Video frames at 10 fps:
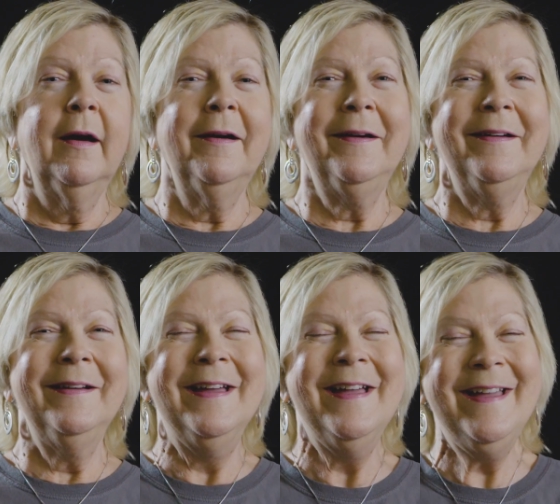
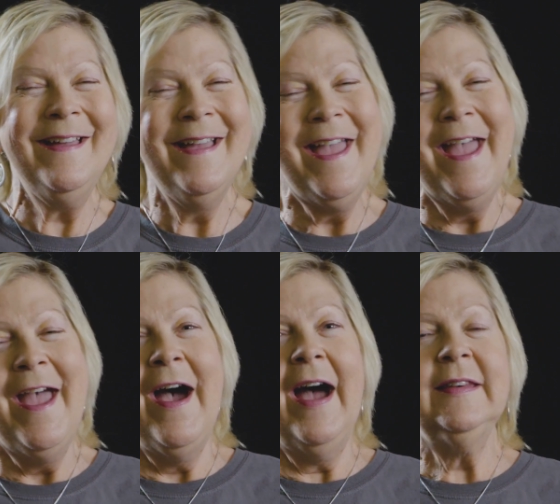
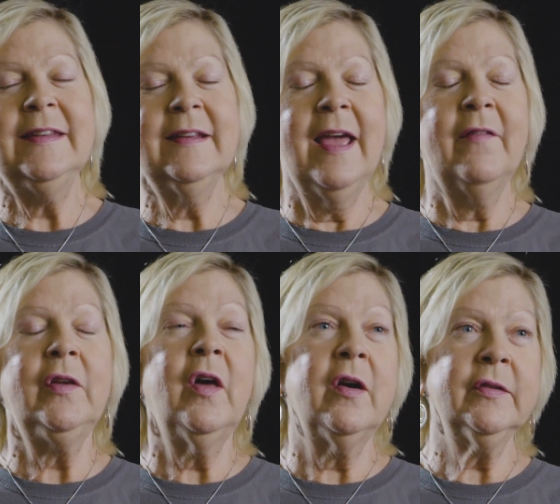I did have a
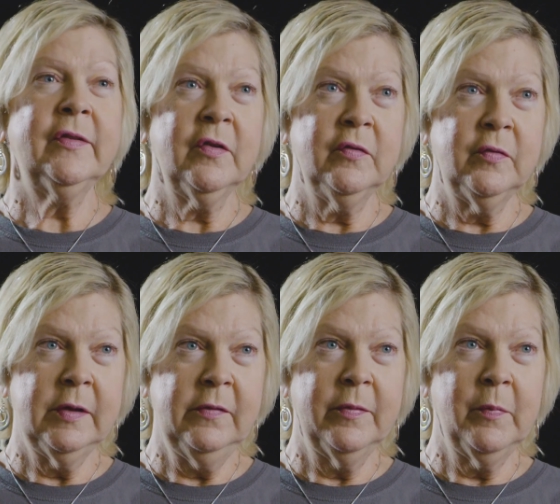long
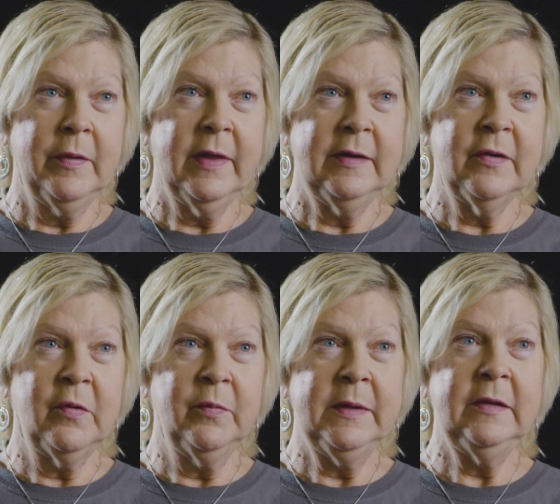surgery from what they
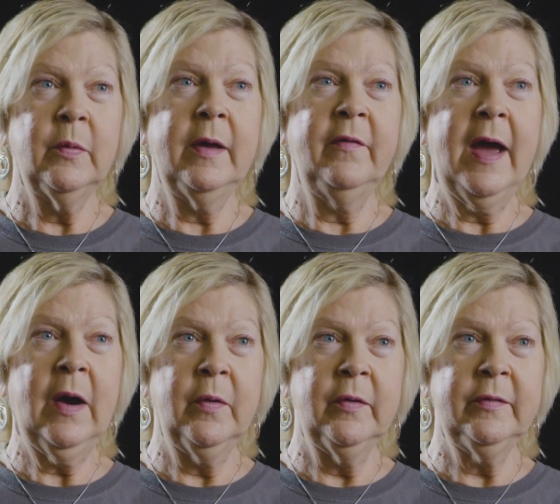told me, 12
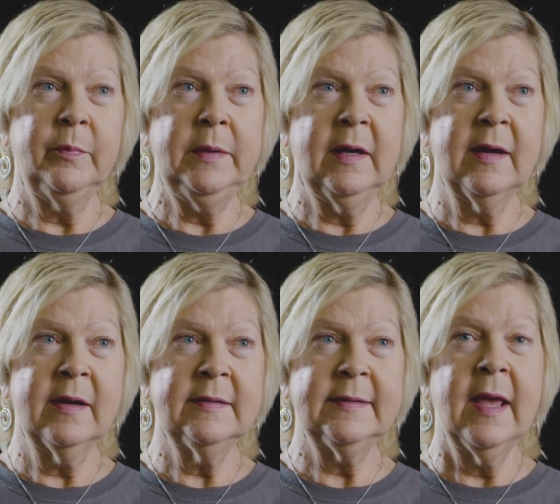hours,
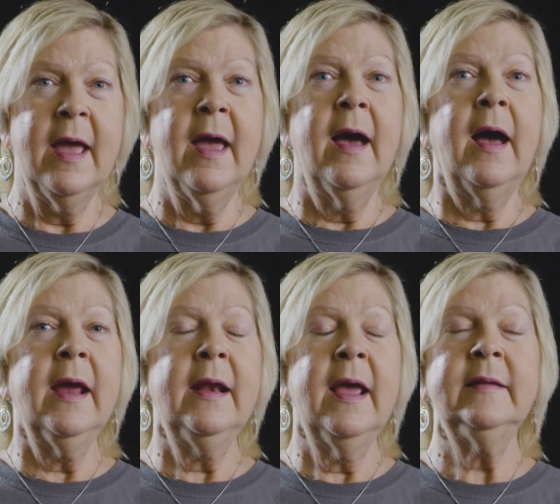because
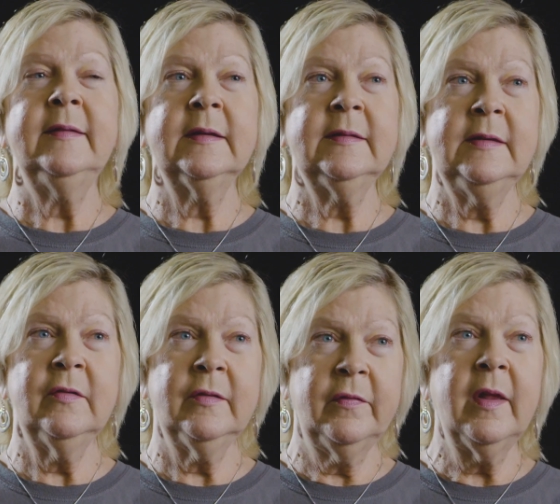I had had 6
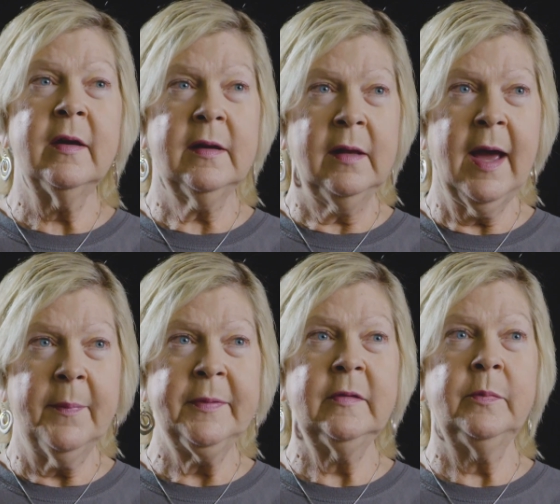years of lung
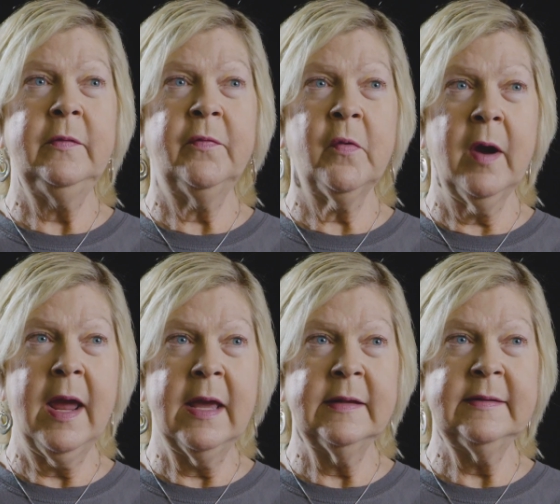collapses
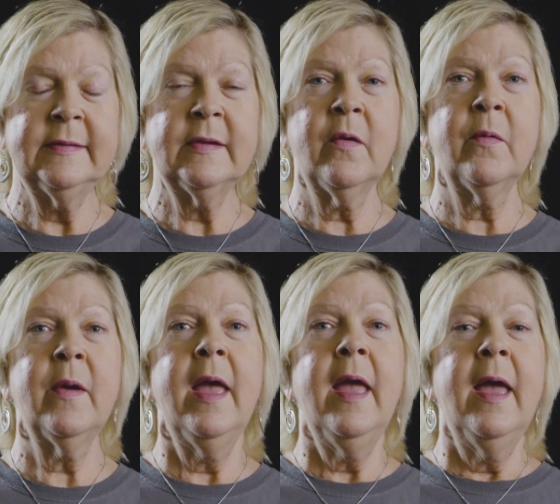beforehand. So
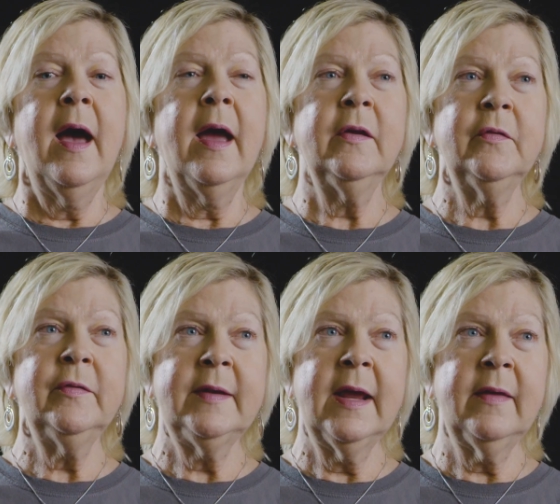I
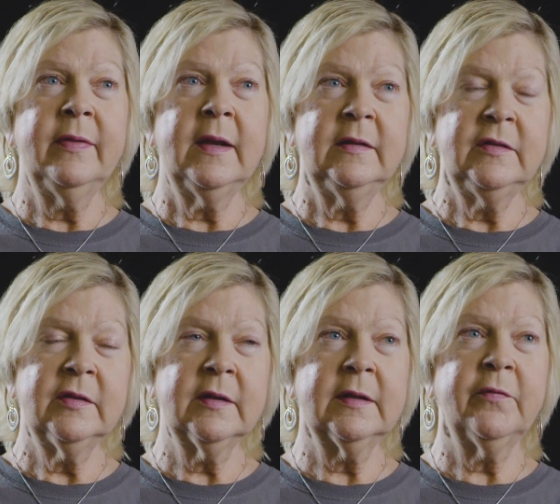understand that it
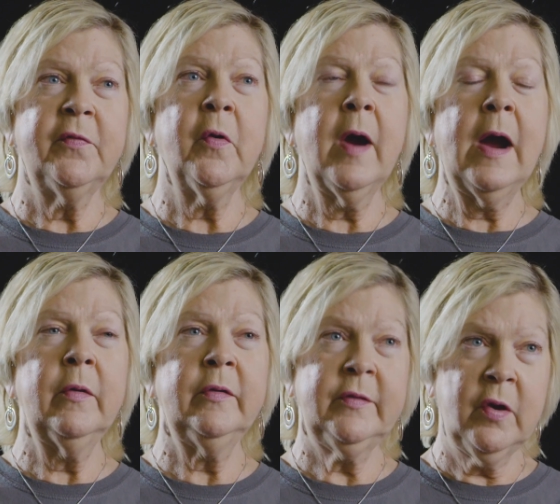took 4
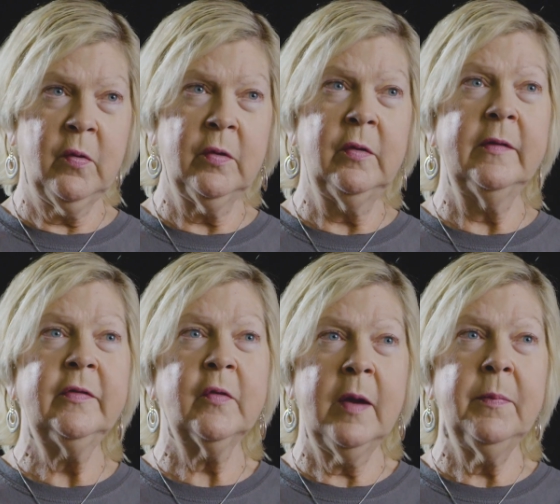hours total of
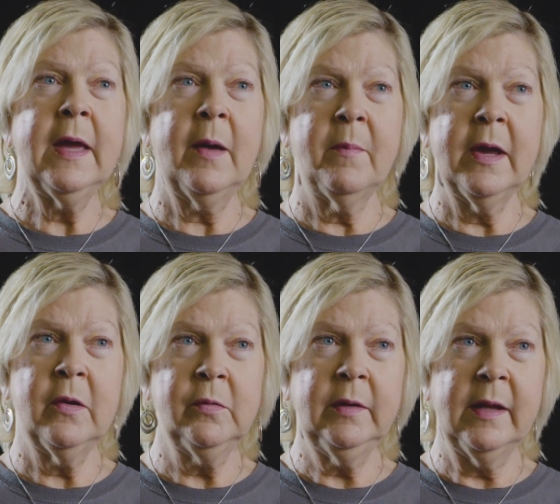scraping out my
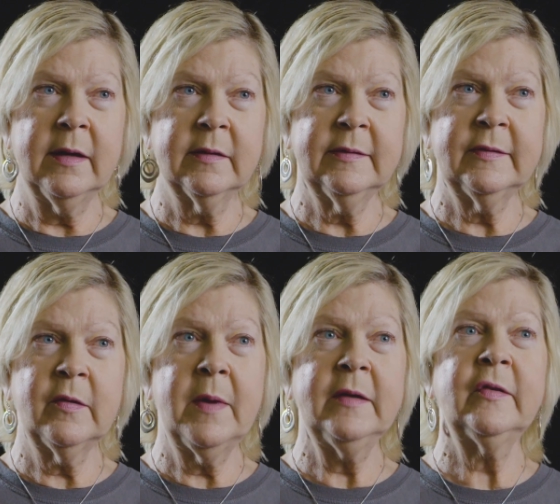old lungs.
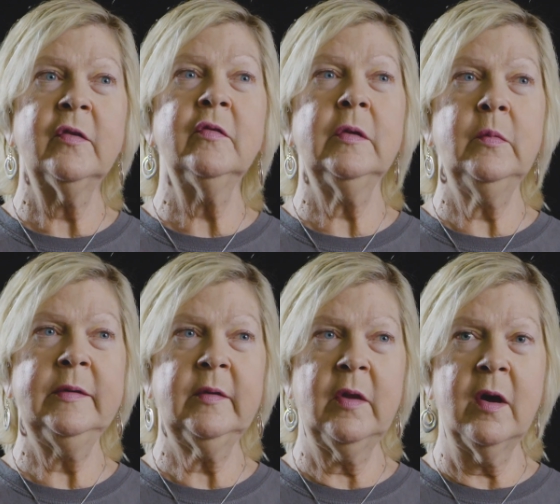So my surgery
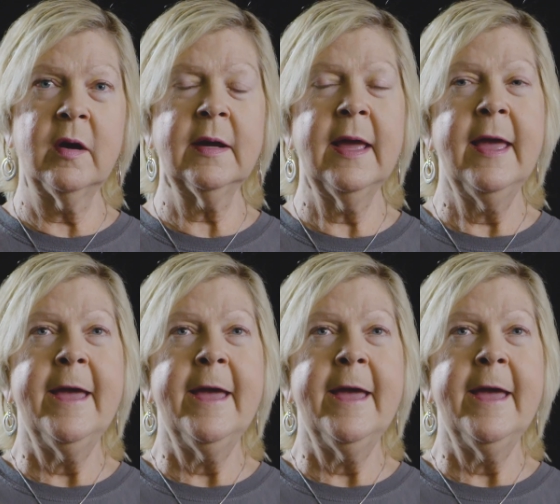was long.